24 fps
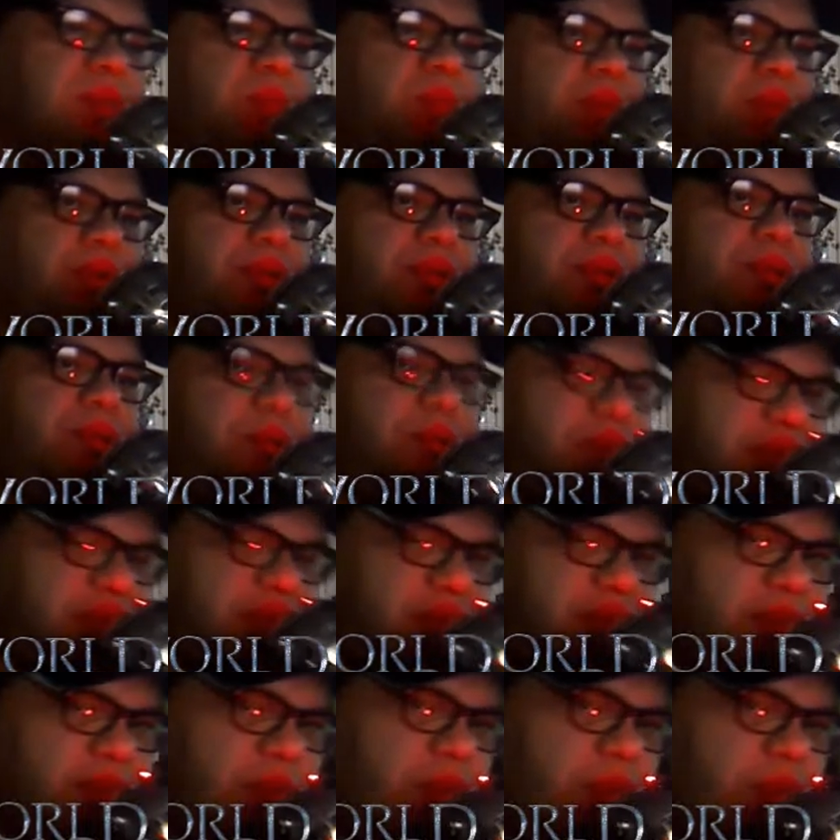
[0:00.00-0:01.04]

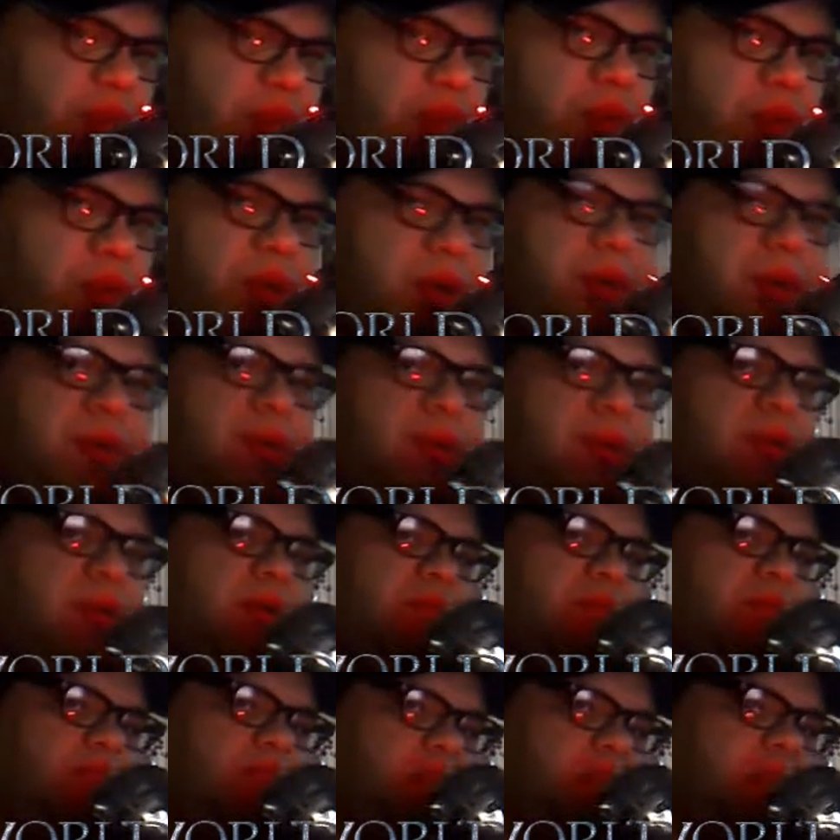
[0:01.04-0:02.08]
spoilers for it.
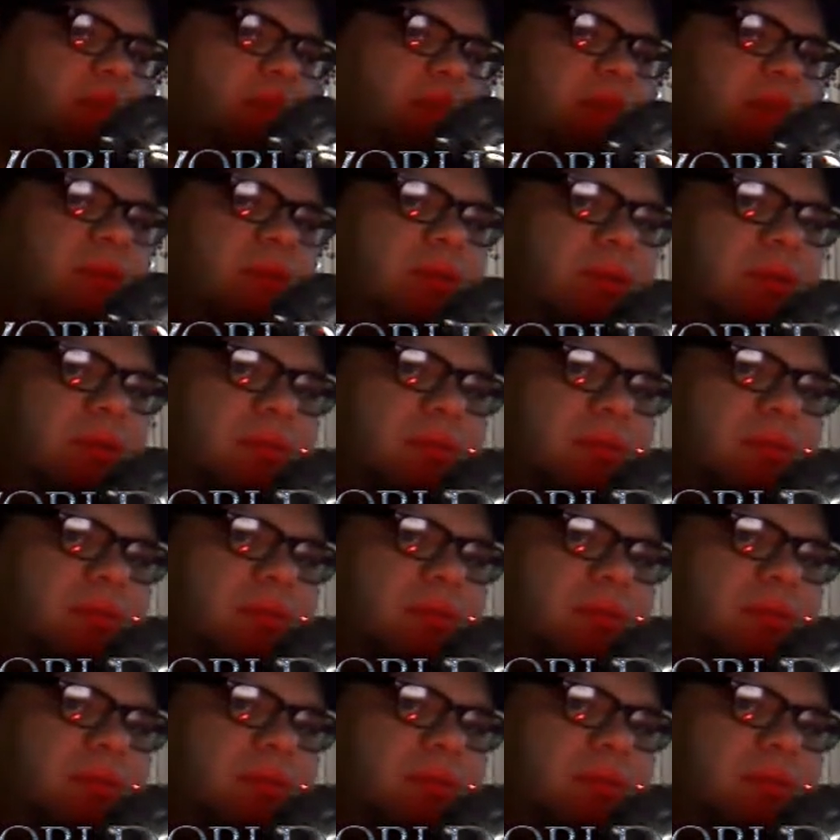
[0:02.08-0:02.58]
But